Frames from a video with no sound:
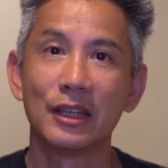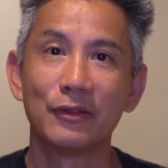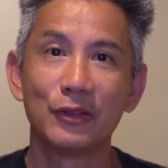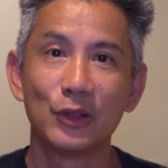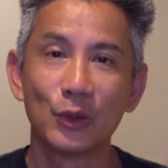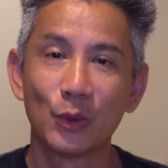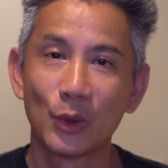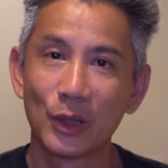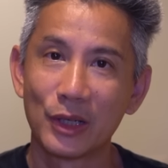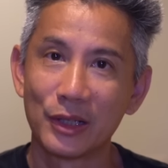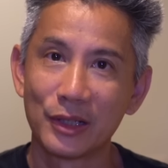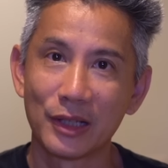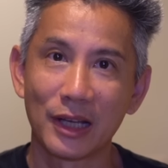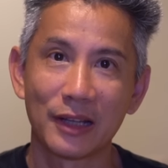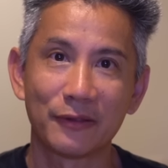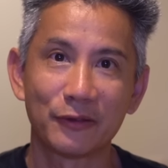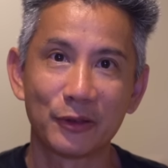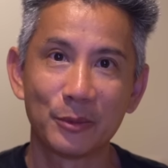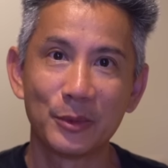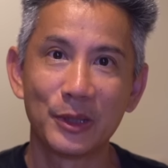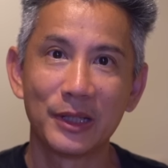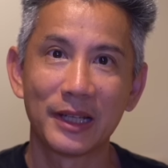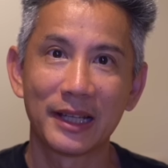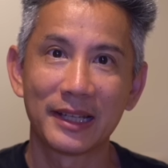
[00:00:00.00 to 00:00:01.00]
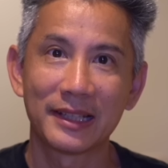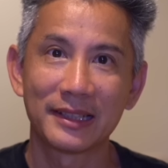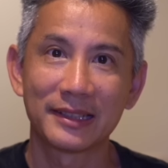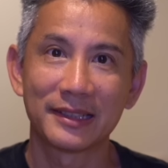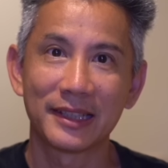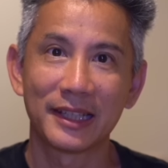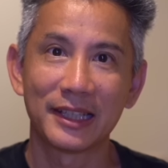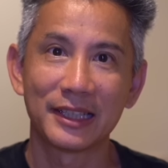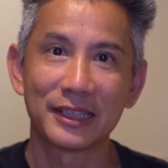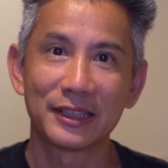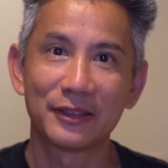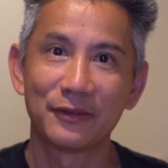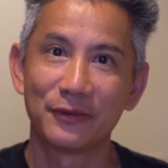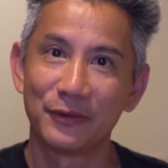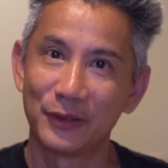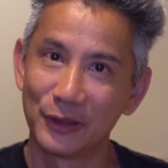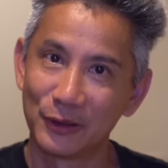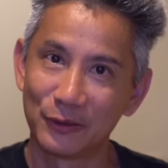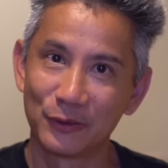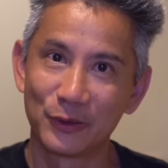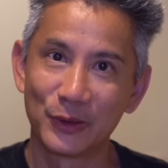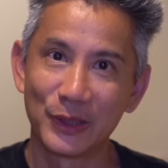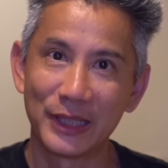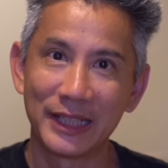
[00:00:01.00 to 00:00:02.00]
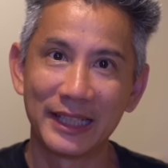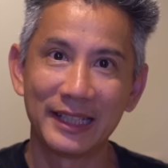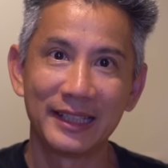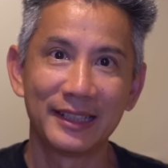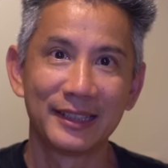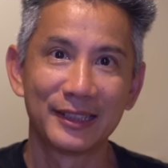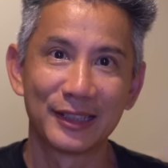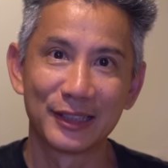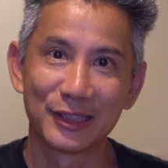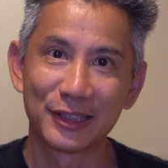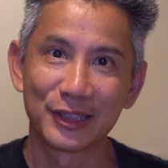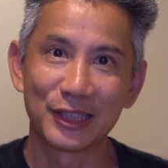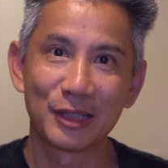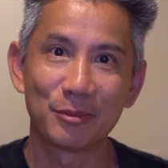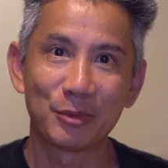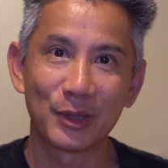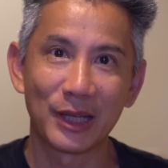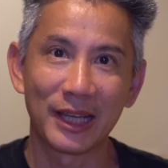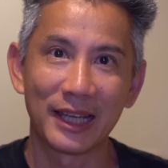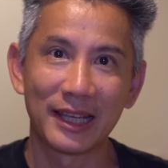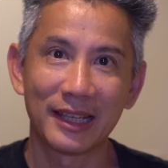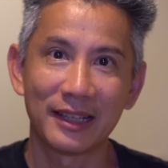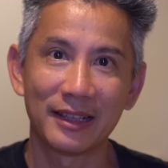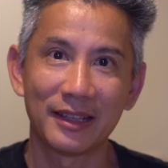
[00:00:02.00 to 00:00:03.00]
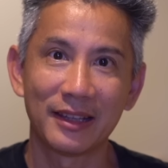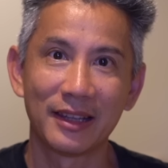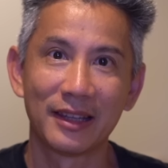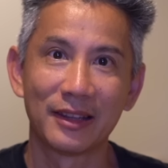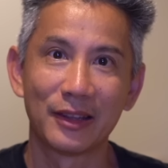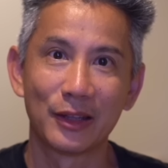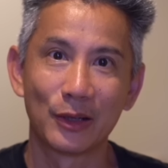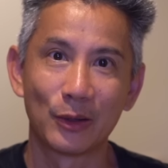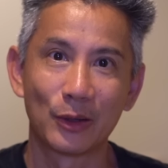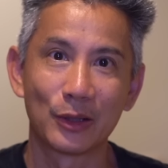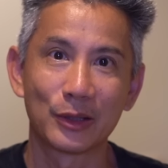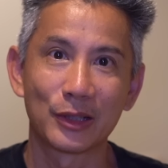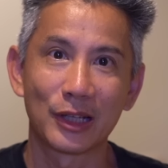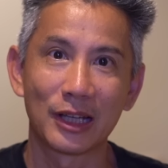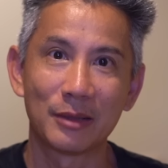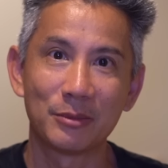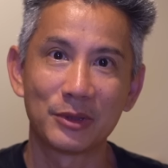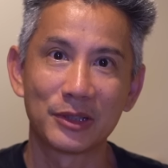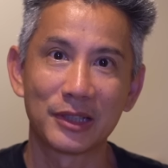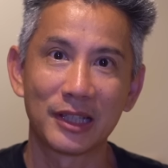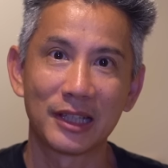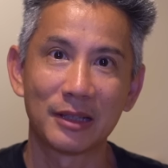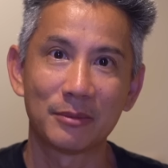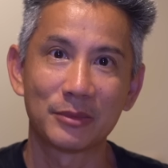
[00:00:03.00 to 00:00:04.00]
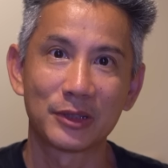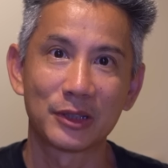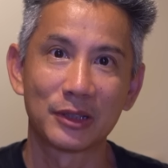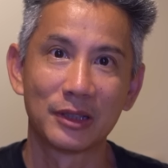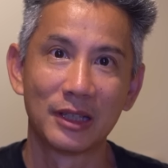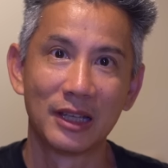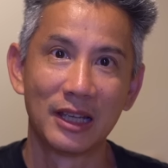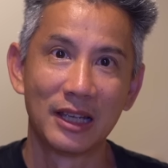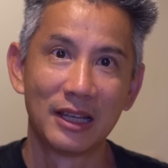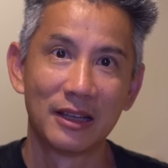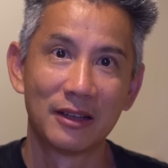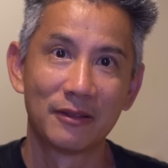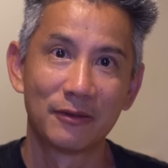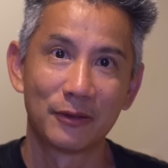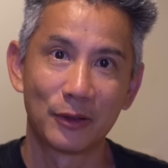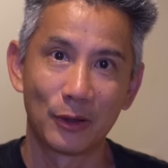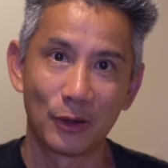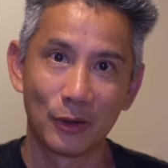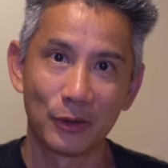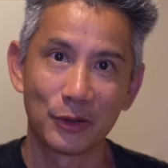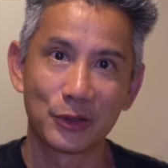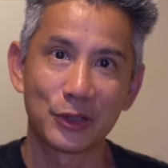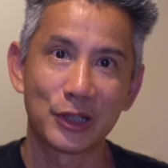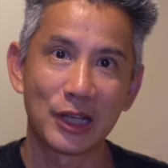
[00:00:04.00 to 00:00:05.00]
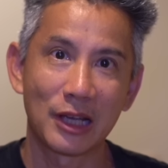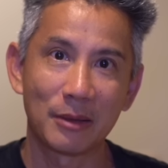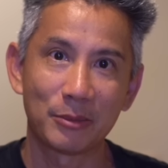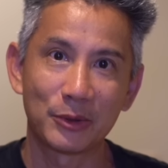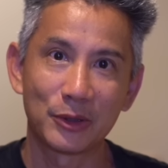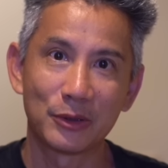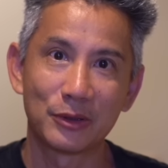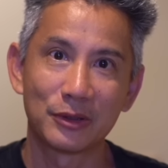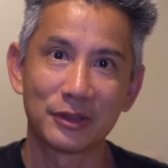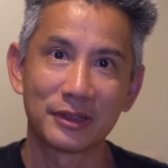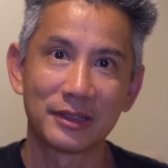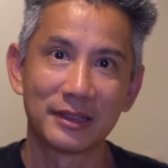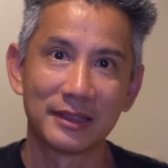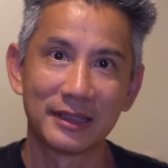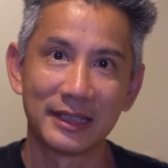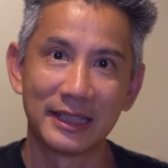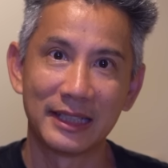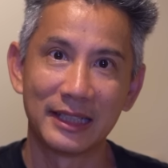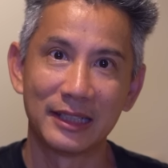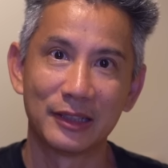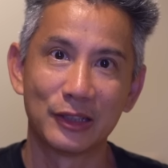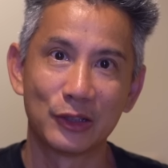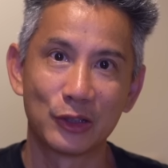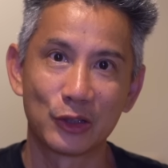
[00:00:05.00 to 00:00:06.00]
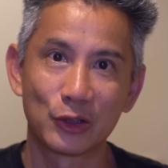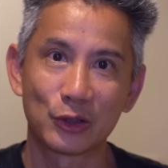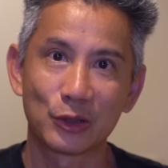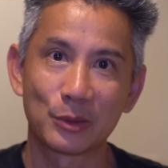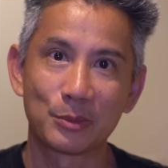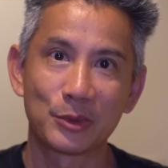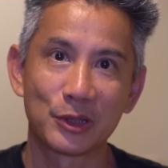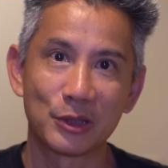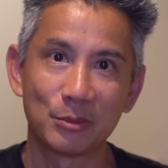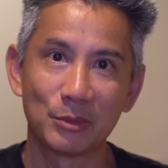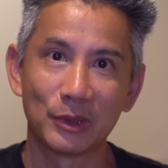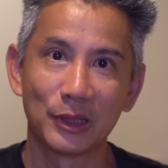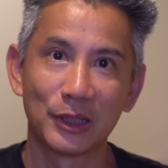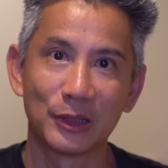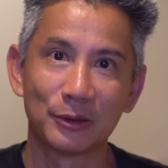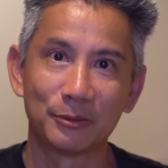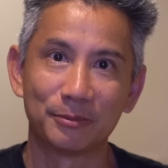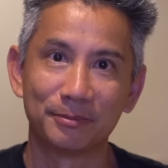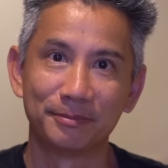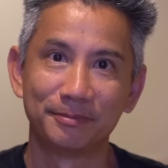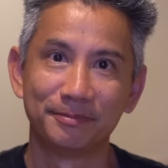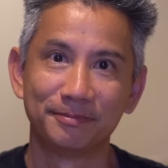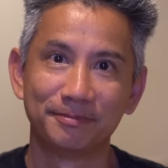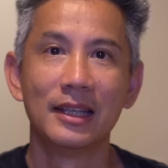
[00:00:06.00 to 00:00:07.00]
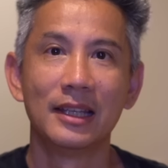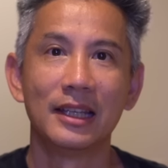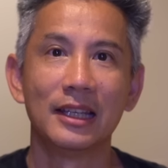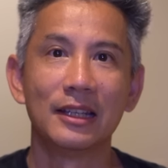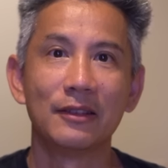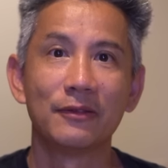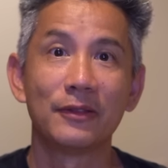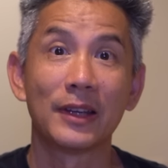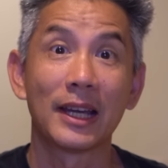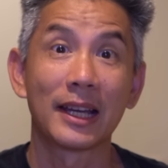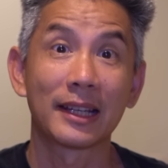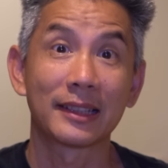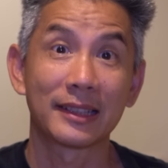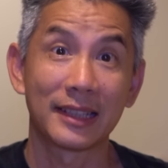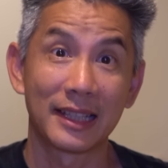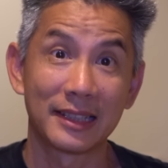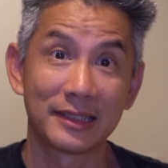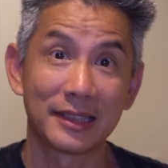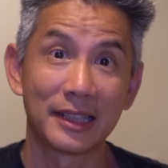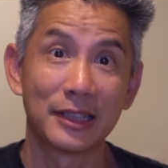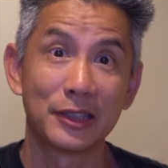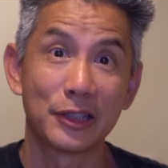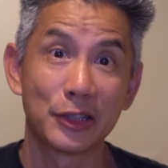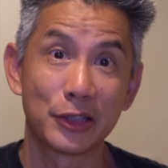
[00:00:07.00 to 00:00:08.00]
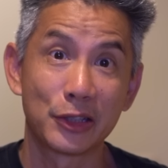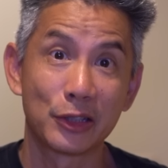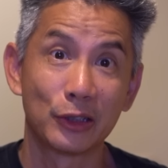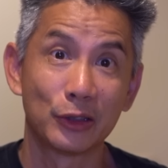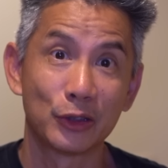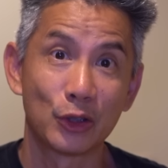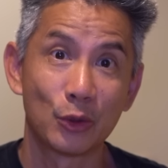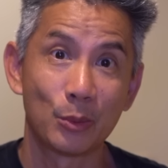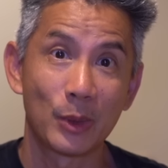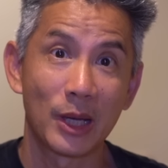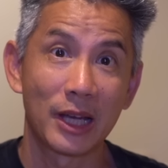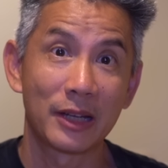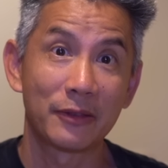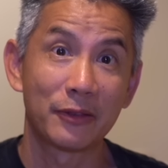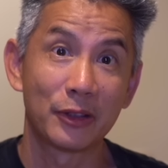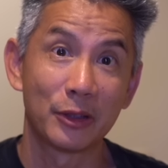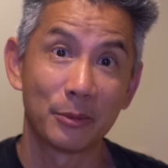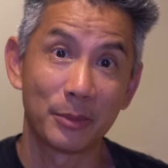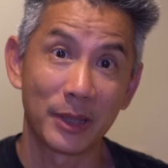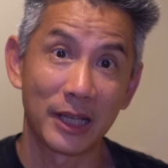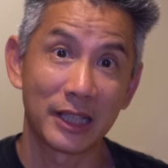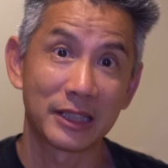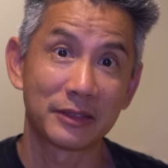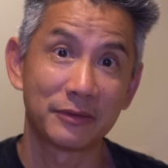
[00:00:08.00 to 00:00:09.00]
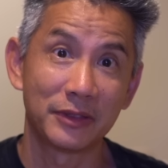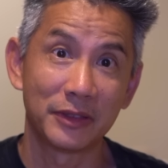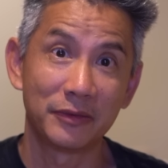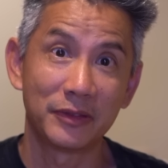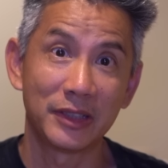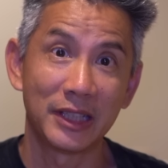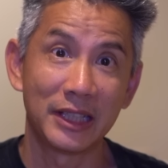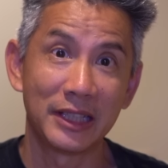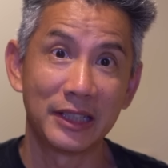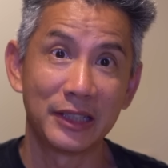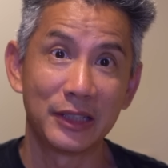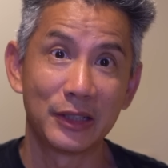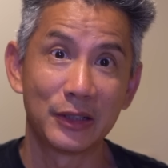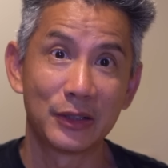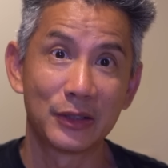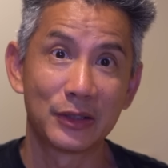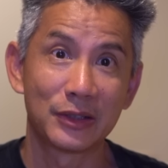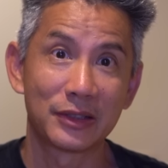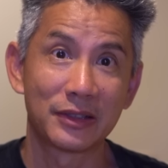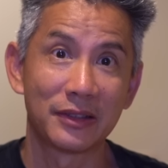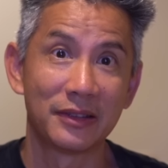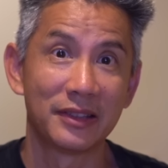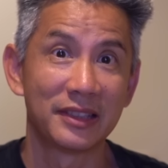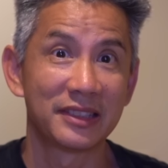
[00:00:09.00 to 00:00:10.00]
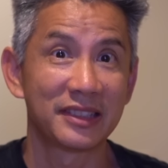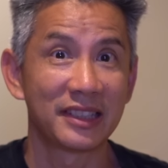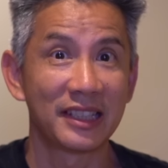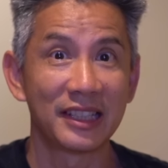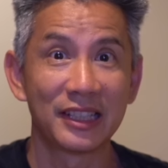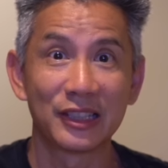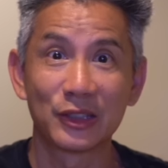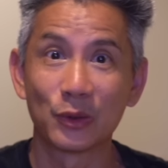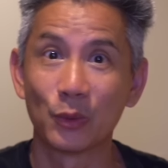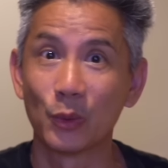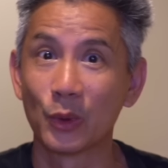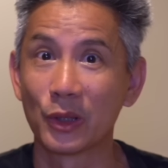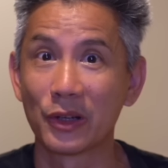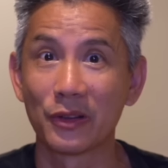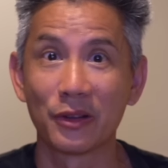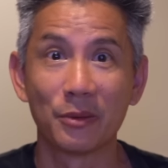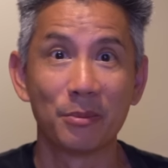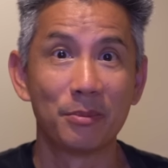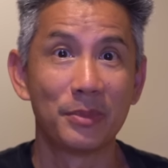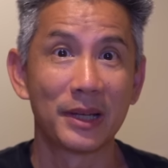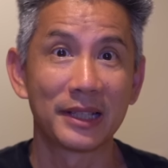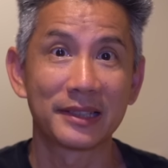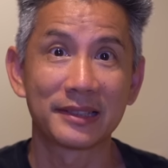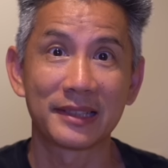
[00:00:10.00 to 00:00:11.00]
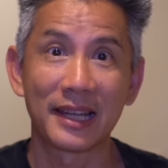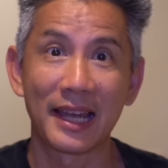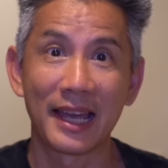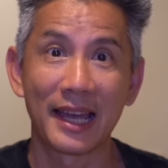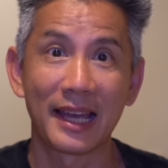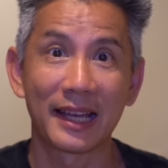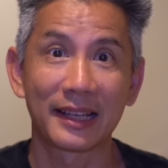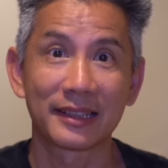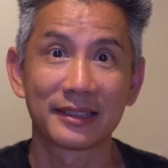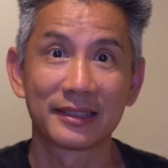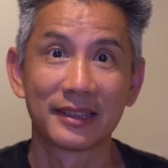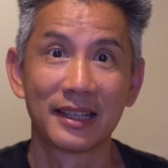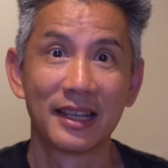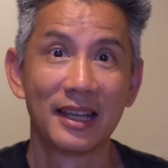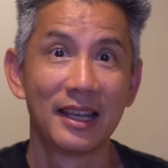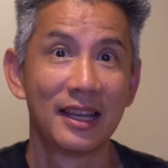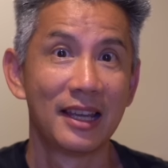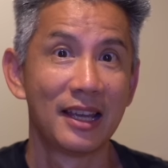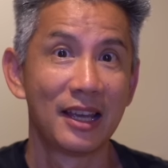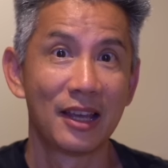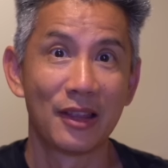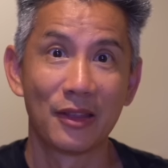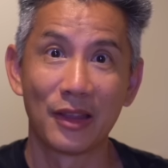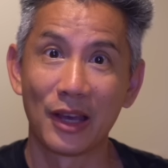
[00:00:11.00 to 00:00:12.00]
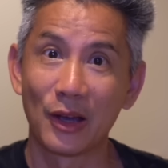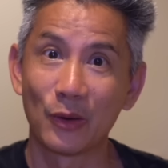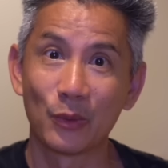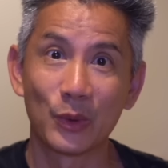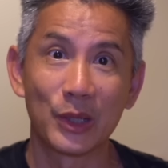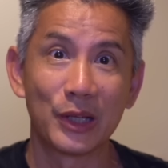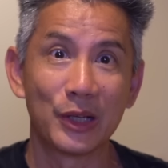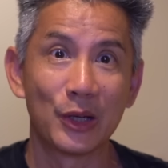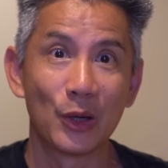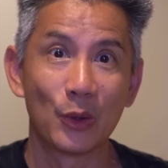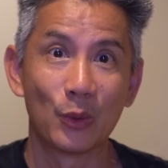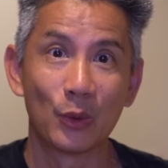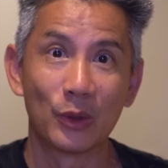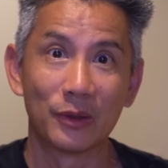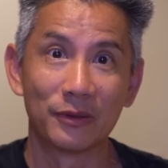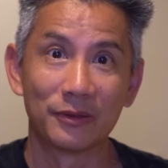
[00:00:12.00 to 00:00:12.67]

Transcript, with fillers: If you are not from the United States, feel free to skip ahead. There are timestamps for all the chapters in the description below. In fact, as a digital nomad for the past 15 years, this is one of the best hacks that we know